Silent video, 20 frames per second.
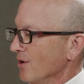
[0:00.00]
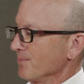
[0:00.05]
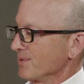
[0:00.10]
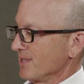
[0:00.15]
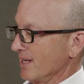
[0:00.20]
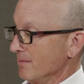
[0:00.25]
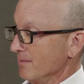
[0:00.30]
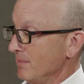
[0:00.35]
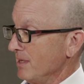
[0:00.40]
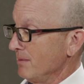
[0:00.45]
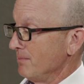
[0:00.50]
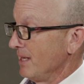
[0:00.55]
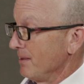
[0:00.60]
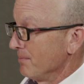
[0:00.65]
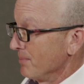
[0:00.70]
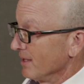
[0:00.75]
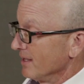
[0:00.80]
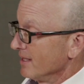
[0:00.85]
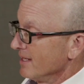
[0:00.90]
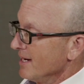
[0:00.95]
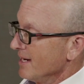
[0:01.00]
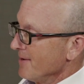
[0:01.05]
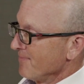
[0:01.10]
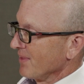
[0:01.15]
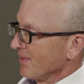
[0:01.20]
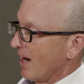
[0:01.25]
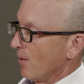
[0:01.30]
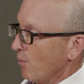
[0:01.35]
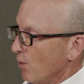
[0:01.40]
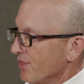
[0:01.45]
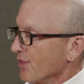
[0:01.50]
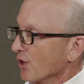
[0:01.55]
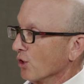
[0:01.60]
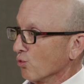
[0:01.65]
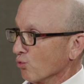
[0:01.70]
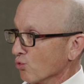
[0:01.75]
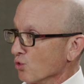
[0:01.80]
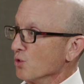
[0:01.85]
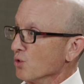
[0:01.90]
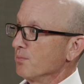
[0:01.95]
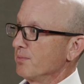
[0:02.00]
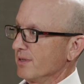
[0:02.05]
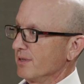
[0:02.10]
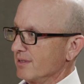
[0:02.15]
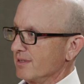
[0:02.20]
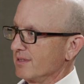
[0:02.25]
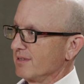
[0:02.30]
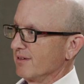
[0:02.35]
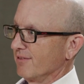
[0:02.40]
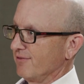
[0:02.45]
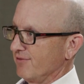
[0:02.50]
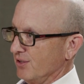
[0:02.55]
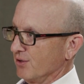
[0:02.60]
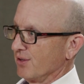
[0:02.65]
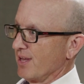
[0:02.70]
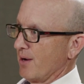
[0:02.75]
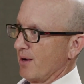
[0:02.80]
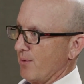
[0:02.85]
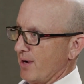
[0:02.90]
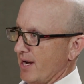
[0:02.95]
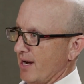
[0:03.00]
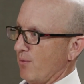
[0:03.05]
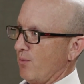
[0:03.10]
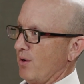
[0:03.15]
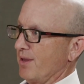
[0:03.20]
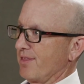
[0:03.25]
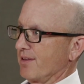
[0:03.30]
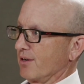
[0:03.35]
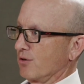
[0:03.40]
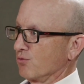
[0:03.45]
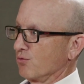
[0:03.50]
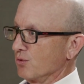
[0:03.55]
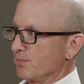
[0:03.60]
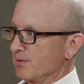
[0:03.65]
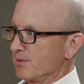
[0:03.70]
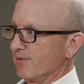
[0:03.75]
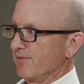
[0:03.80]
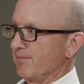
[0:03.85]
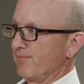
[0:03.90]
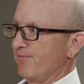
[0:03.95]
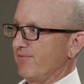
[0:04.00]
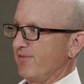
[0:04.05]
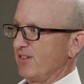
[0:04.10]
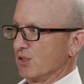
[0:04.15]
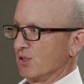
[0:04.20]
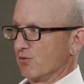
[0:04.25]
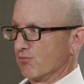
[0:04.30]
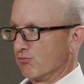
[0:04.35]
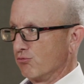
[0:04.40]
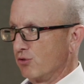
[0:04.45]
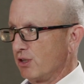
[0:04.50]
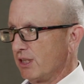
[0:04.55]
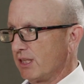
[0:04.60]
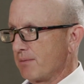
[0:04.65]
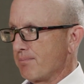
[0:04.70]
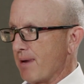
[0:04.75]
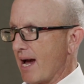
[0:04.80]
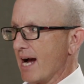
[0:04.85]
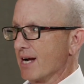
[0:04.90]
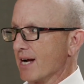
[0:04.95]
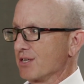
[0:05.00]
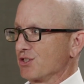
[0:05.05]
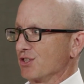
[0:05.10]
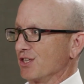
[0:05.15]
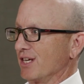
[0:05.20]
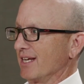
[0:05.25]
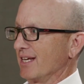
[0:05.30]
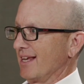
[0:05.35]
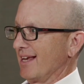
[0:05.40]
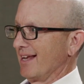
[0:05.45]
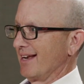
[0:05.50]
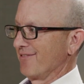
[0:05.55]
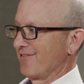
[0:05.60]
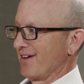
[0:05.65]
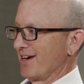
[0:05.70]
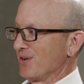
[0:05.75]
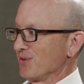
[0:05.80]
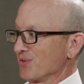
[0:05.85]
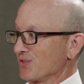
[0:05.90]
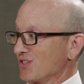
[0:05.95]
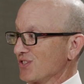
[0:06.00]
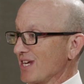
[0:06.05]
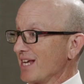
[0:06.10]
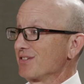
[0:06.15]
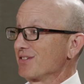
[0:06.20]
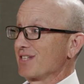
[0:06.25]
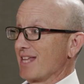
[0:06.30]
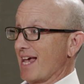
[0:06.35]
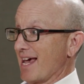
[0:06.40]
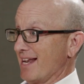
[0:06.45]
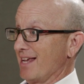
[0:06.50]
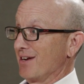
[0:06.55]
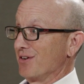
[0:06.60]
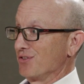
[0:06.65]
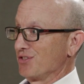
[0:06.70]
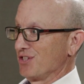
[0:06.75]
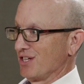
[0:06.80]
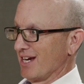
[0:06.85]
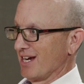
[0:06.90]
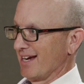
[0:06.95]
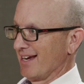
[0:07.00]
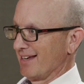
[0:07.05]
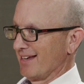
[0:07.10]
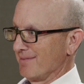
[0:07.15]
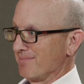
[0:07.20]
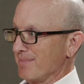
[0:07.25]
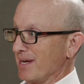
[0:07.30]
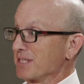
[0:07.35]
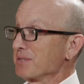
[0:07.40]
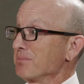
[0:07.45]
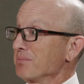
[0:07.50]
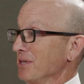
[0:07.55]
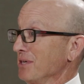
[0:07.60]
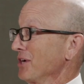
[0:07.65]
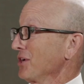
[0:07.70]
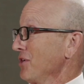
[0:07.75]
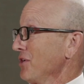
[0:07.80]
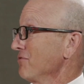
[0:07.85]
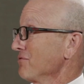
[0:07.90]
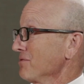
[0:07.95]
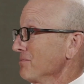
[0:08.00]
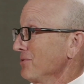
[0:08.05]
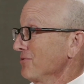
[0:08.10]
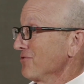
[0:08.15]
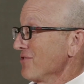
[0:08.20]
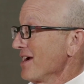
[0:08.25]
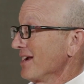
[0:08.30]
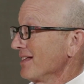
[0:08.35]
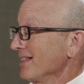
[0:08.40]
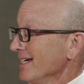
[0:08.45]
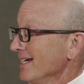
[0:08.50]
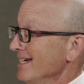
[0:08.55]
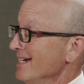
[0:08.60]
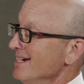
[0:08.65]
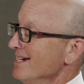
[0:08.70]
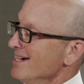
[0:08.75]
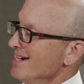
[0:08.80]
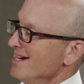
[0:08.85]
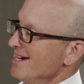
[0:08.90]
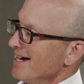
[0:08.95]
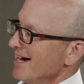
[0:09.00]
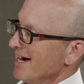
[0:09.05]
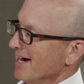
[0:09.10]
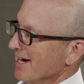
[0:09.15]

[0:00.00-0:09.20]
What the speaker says: And I know I'm saying me, but I want the group to feel that way. I want the group to feel really passionate, and if I don't sense that energy, it makes me uncomfortable, frankly.